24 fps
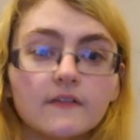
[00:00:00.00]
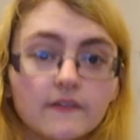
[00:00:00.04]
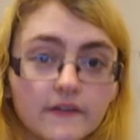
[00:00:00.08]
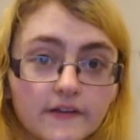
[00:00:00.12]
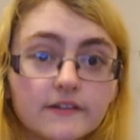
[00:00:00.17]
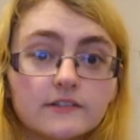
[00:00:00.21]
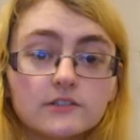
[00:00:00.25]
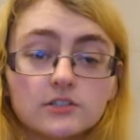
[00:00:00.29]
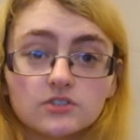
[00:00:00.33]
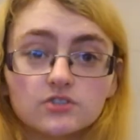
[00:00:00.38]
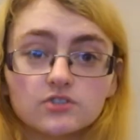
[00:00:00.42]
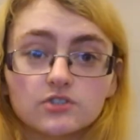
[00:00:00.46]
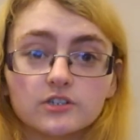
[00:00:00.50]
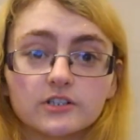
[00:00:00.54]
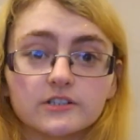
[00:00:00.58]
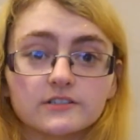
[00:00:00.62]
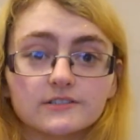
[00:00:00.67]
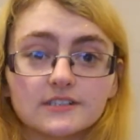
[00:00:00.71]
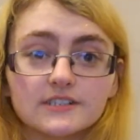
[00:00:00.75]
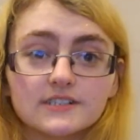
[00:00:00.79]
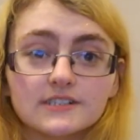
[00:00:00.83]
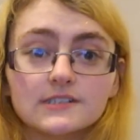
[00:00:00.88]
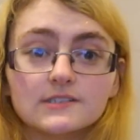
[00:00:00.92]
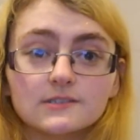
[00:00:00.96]
Literally,
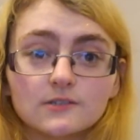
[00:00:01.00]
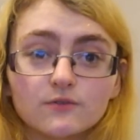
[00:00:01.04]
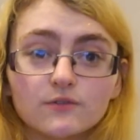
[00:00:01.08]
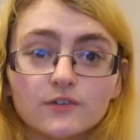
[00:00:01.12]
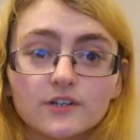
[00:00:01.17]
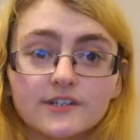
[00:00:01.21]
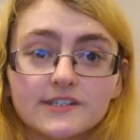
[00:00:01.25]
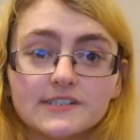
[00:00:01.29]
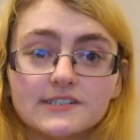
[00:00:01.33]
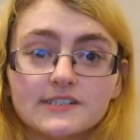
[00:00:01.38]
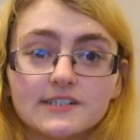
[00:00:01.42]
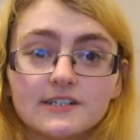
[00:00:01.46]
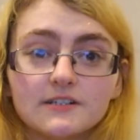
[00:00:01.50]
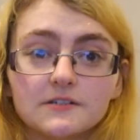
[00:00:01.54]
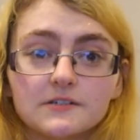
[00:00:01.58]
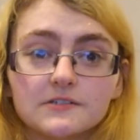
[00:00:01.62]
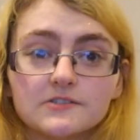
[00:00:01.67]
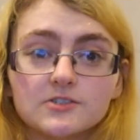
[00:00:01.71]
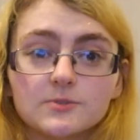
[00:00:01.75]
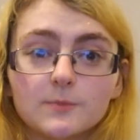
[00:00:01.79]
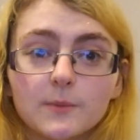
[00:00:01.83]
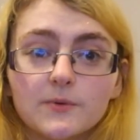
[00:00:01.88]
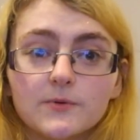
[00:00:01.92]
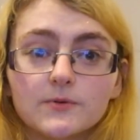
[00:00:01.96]
this is something I see a
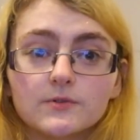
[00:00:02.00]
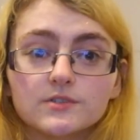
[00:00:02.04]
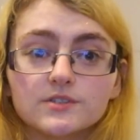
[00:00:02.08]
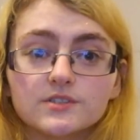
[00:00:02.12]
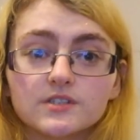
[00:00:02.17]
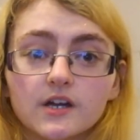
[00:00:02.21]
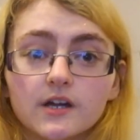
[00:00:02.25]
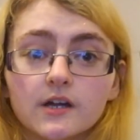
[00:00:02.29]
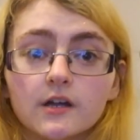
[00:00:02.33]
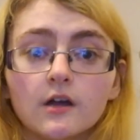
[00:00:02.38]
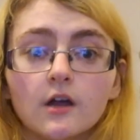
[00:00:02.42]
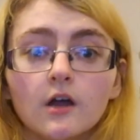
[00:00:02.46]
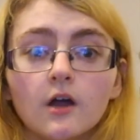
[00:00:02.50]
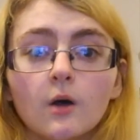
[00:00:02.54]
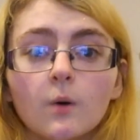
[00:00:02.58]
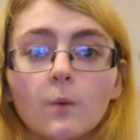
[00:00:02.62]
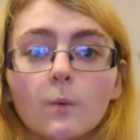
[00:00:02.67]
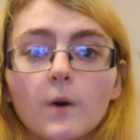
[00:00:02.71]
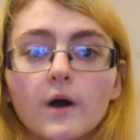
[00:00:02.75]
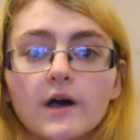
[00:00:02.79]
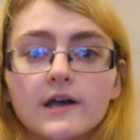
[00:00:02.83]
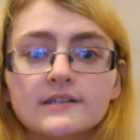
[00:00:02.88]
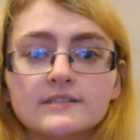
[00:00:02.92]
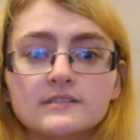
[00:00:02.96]
lot. Is people just going,
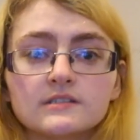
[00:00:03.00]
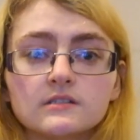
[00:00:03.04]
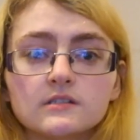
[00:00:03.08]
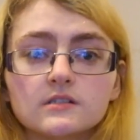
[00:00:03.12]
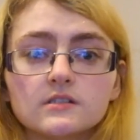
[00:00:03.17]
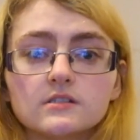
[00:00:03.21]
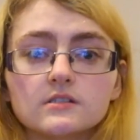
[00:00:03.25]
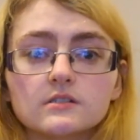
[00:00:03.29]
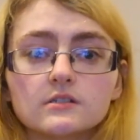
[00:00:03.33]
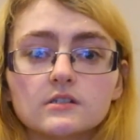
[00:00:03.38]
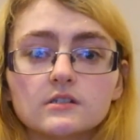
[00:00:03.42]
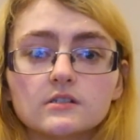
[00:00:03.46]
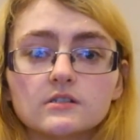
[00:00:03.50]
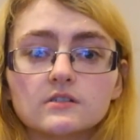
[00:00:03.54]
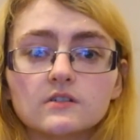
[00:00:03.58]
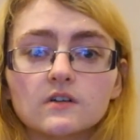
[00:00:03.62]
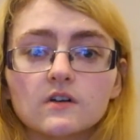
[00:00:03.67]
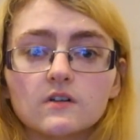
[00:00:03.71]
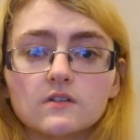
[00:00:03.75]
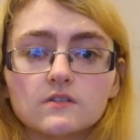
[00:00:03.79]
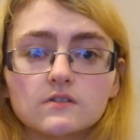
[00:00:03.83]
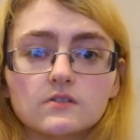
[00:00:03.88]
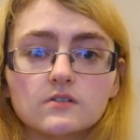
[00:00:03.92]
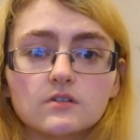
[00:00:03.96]
why isn't it as good as
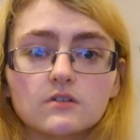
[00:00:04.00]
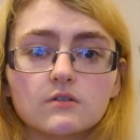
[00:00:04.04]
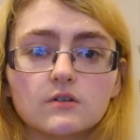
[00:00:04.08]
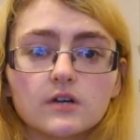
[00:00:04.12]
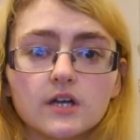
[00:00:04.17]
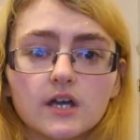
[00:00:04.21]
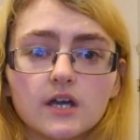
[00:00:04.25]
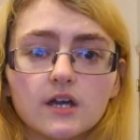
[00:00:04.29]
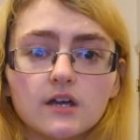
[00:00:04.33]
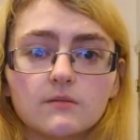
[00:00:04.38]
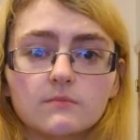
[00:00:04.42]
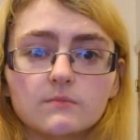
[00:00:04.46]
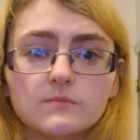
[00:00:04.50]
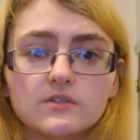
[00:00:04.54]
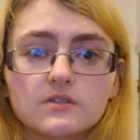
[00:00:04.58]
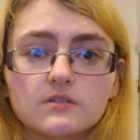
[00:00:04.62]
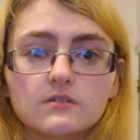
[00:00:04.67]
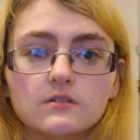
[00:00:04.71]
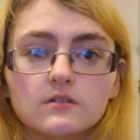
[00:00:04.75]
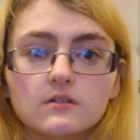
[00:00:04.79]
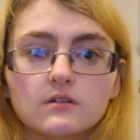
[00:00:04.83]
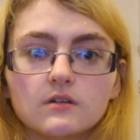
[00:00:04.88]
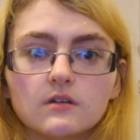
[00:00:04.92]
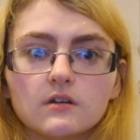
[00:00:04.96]
console
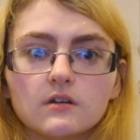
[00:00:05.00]
games?